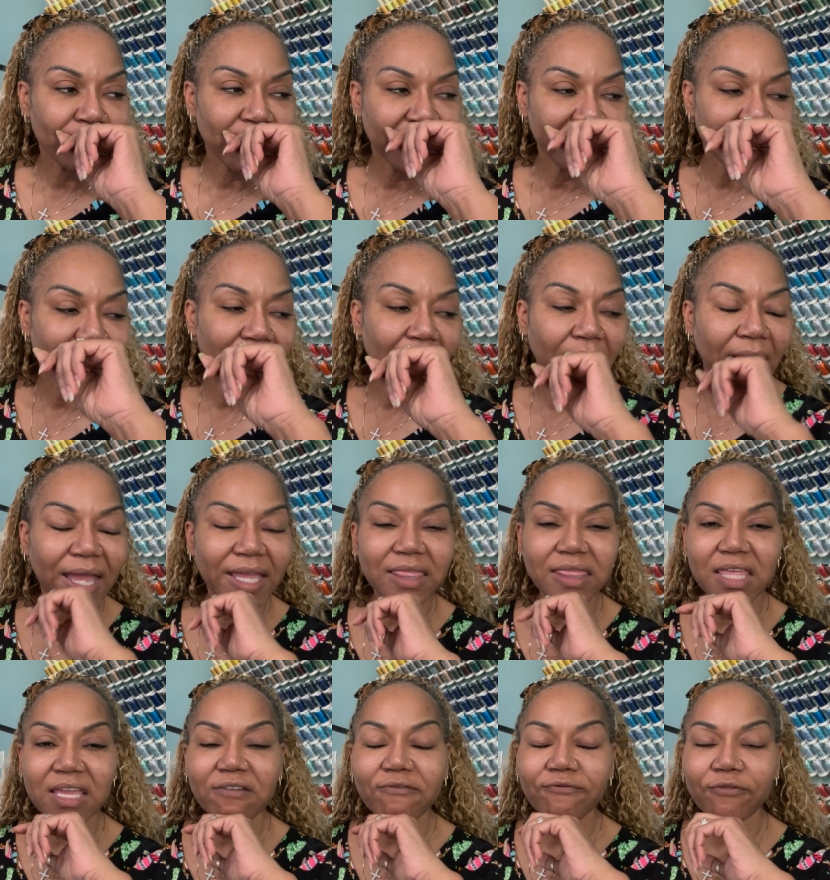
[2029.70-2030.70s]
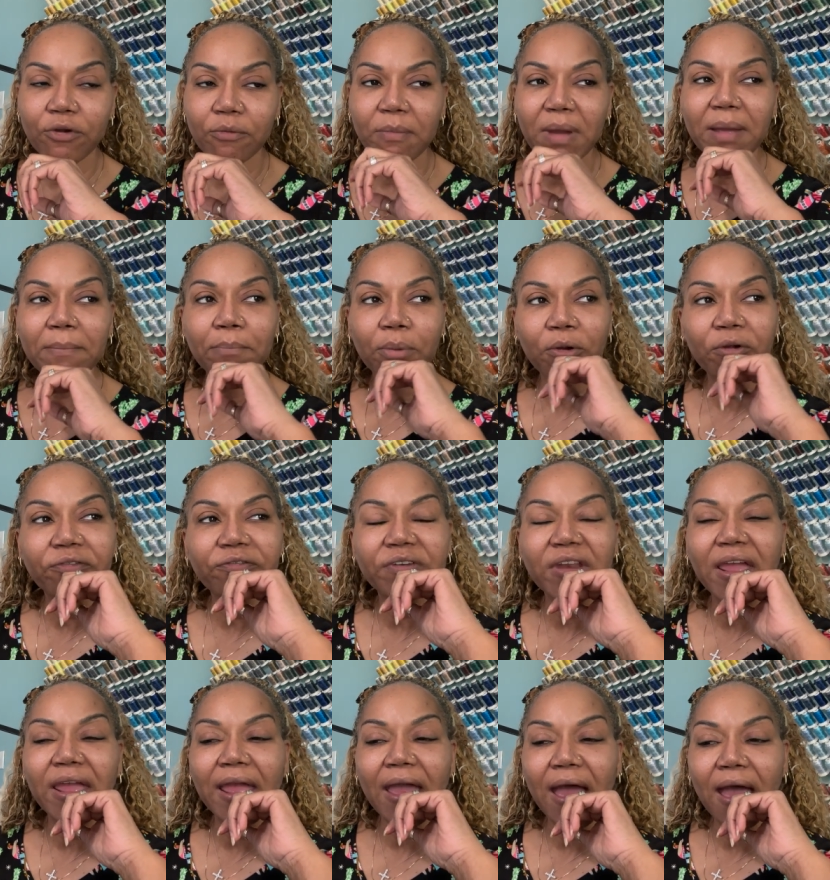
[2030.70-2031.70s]
Yeah, I think for my
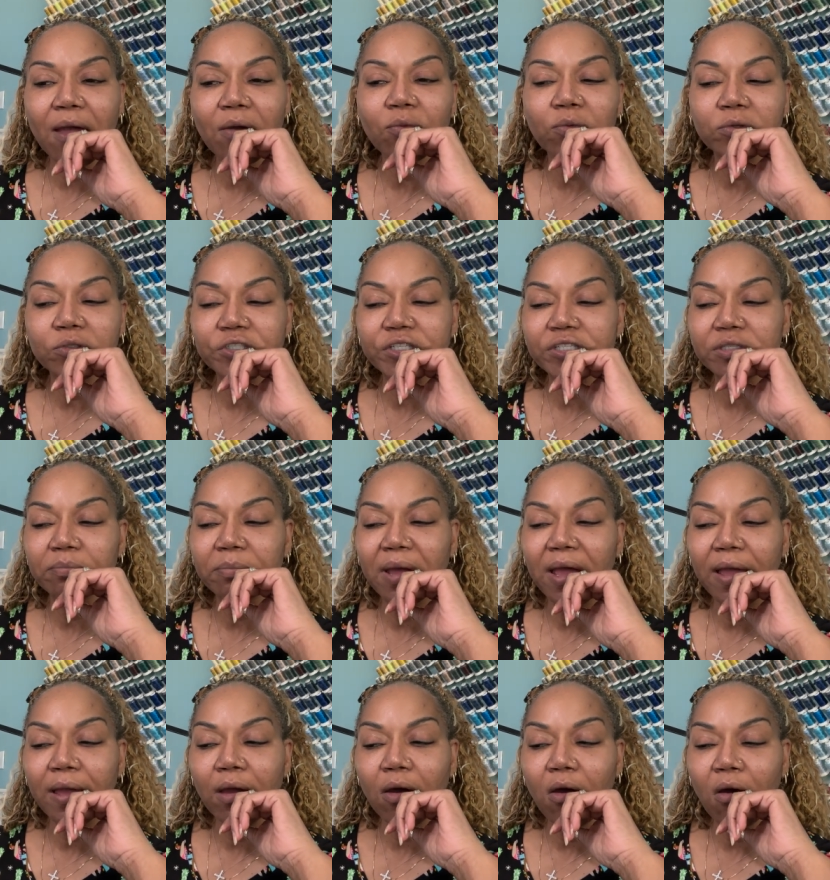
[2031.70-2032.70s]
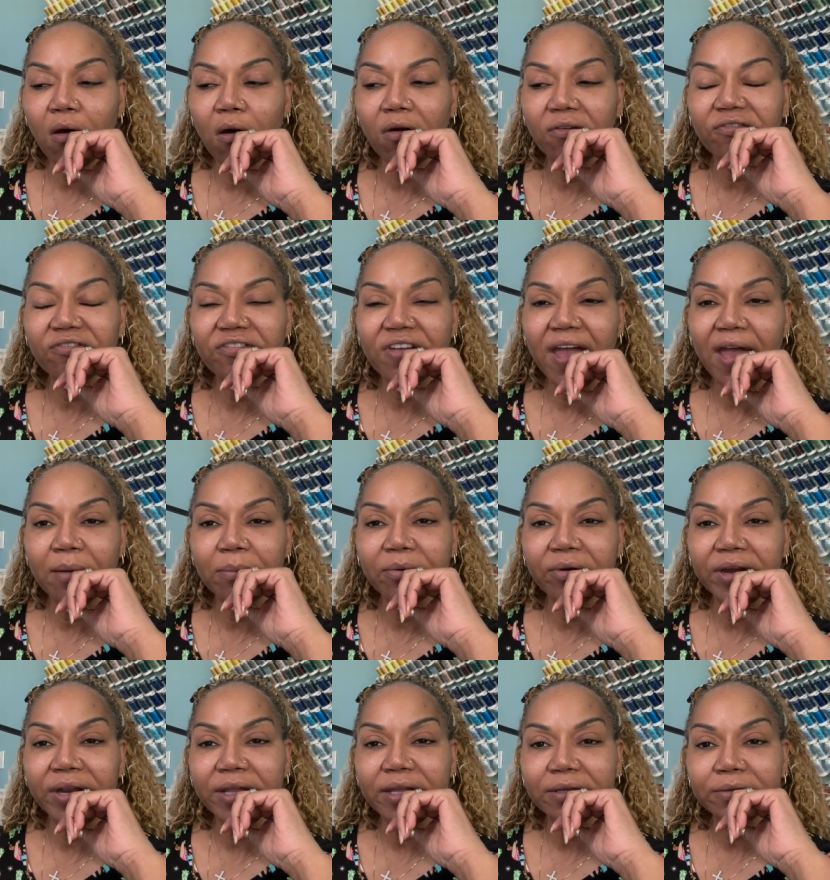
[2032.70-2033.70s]
birthday, I will just buy all
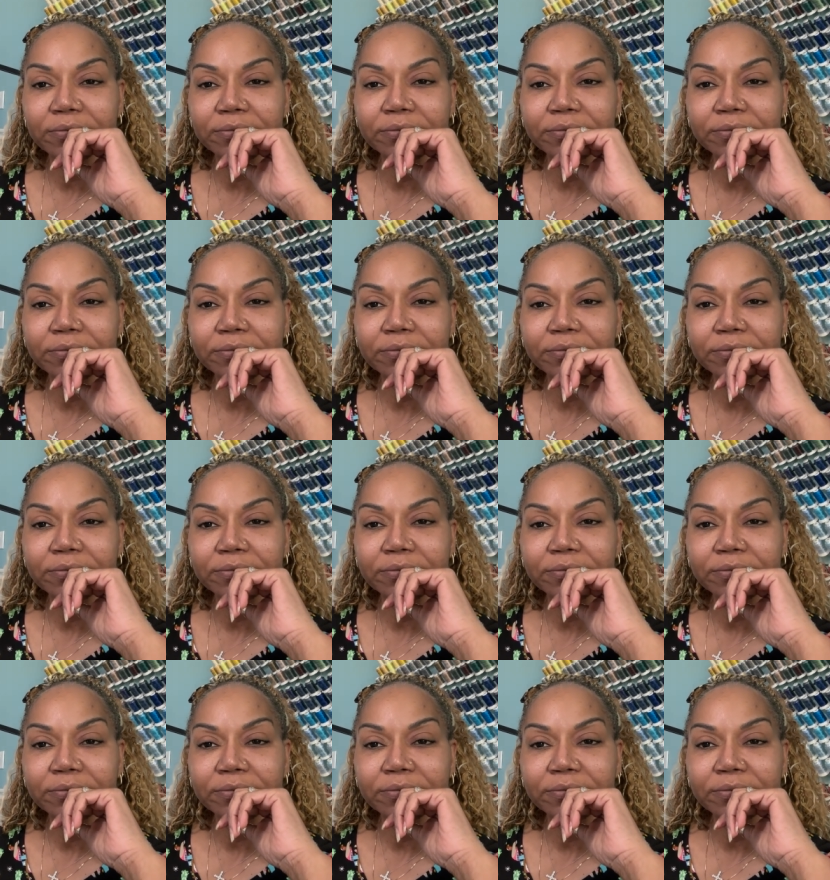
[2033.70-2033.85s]
fabric.